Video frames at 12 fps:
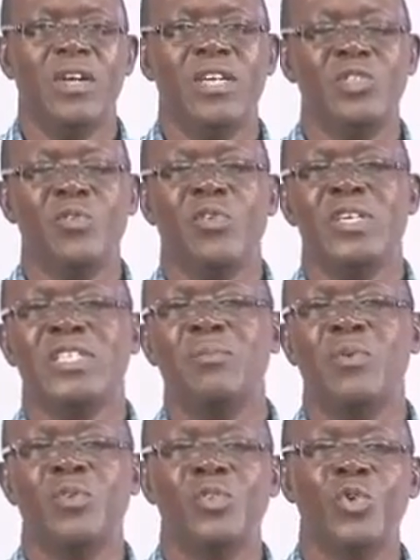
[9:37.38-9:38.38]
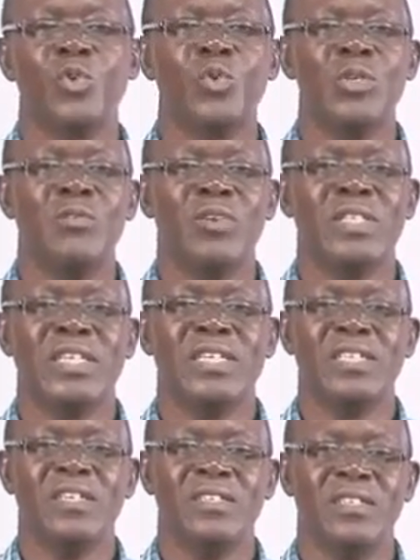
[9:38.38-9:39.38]
And so, for example, those who
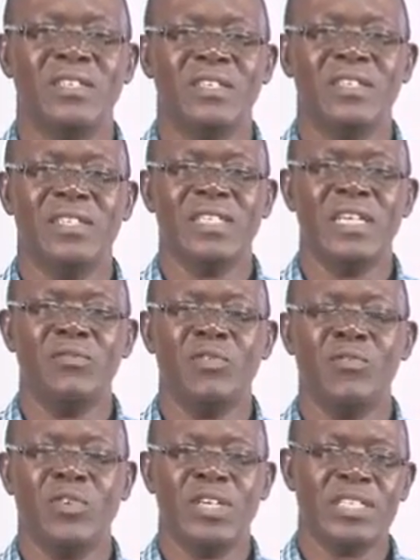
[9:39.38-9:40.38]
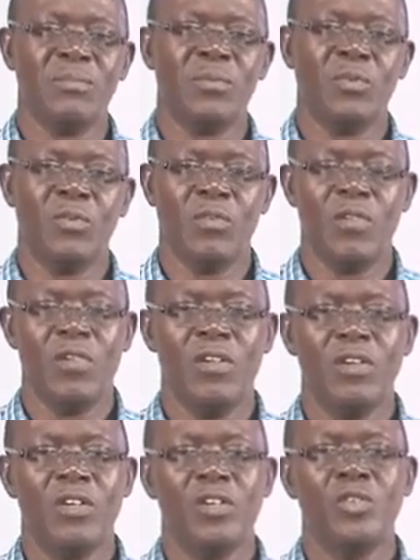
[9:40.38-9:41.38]
invented the telephone, for example,
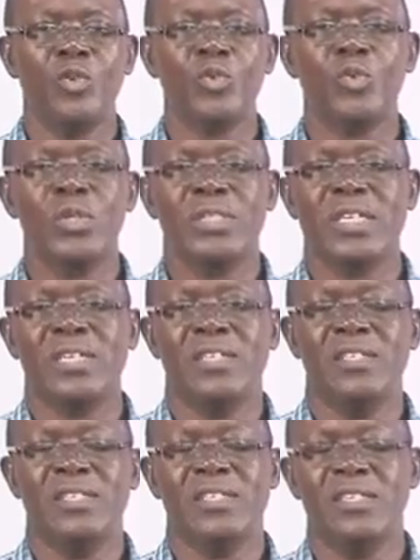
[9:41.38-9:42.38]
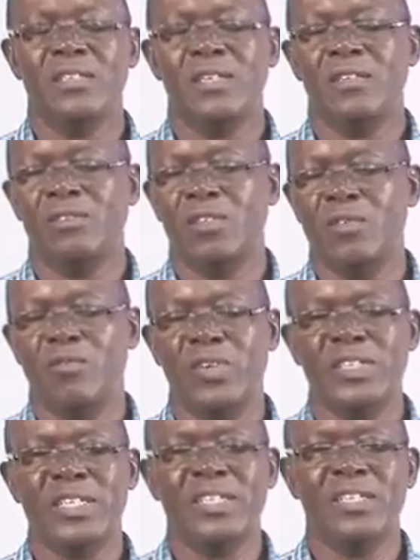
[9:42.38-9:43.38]
those who
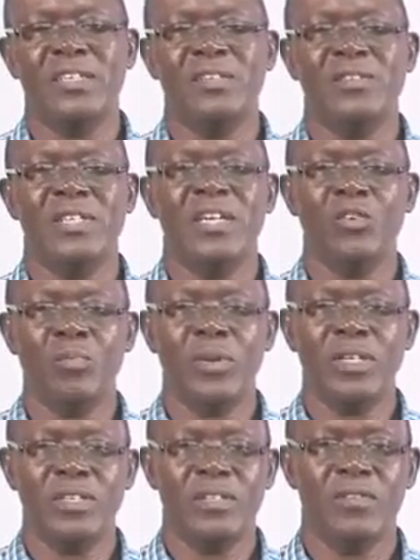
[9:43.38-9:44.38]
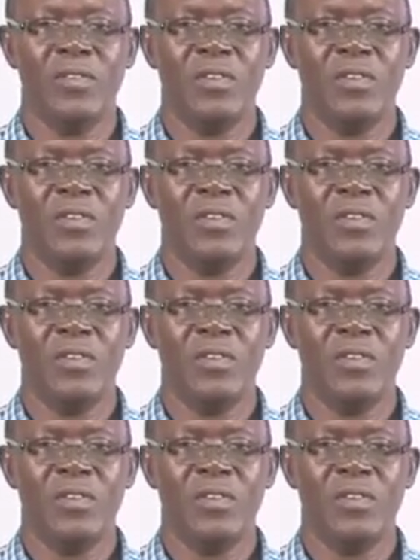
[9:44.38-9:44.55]
invented the aeroplane,